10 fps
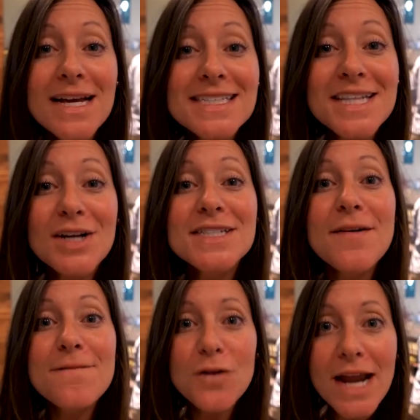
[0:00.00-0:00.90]
Plus, there is
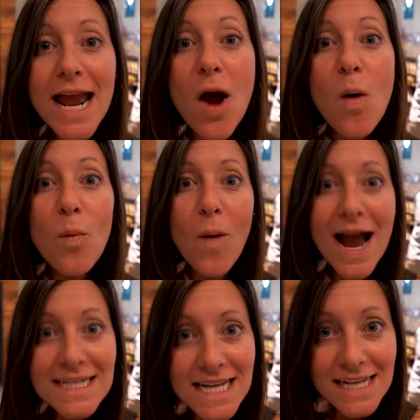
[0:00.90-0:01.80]
free
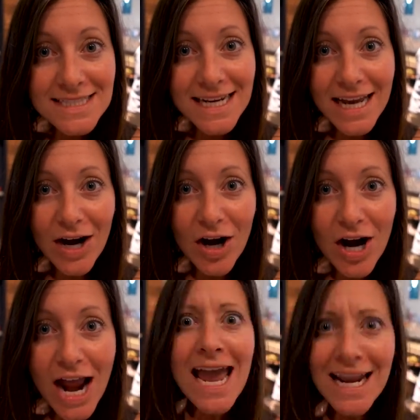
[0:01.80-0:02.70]
wine tasting
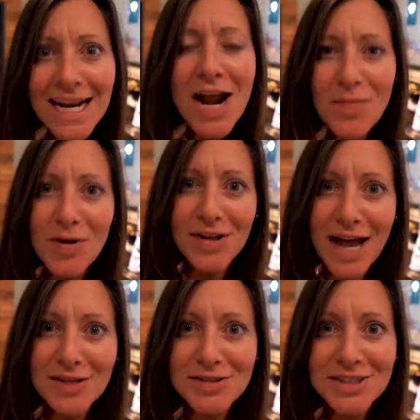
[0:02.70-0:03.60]
in an airport
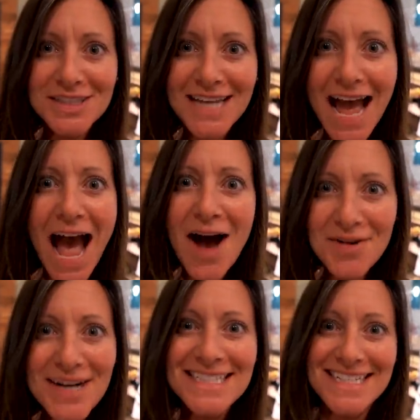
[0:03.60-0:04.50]
lounge.
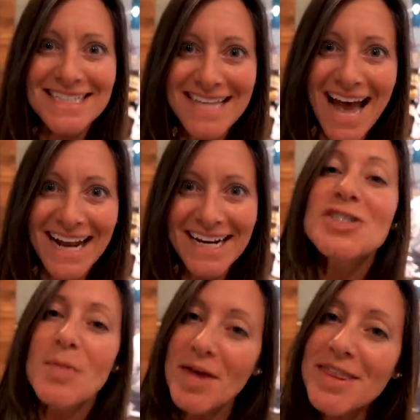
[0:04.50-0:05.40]
How crazy is that?
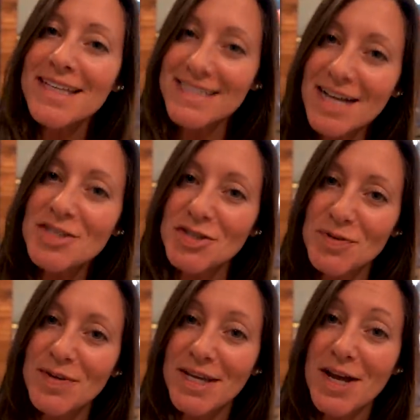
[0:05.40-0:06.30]
So both of these lounges
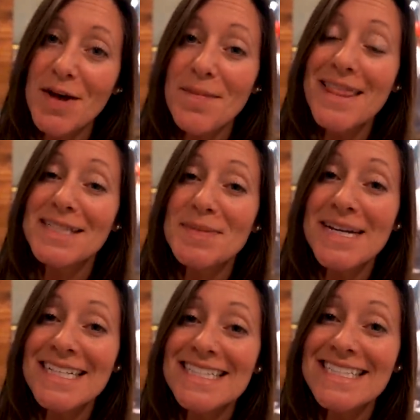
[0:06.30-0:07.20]
are really good, but this
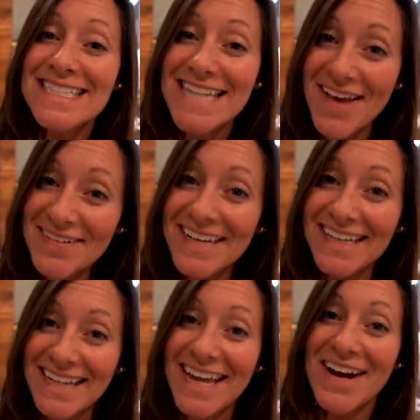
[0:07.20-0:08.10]
one is
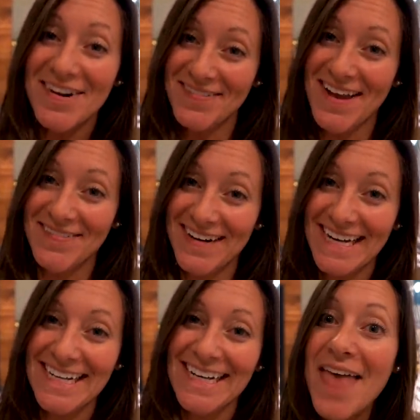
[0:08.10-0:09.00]
definitely our
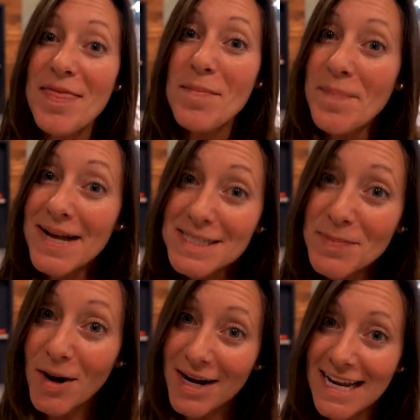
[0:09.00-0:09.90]
favorite. And the best
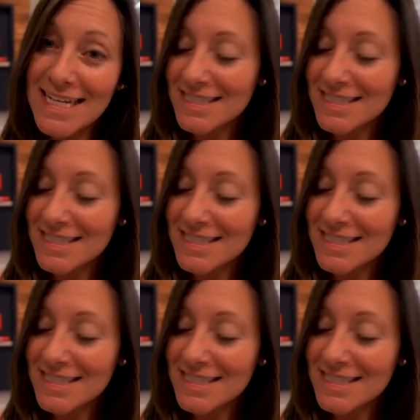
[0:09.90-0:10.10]
part is,